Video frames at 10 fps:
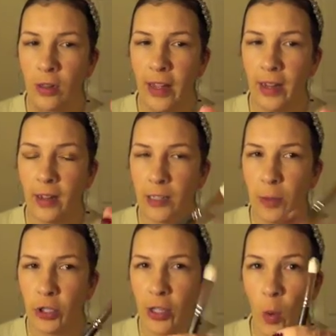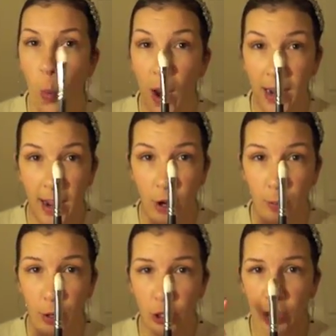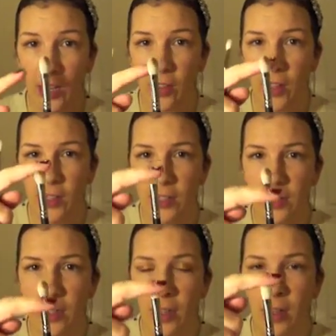like especially a white-haired brush like this,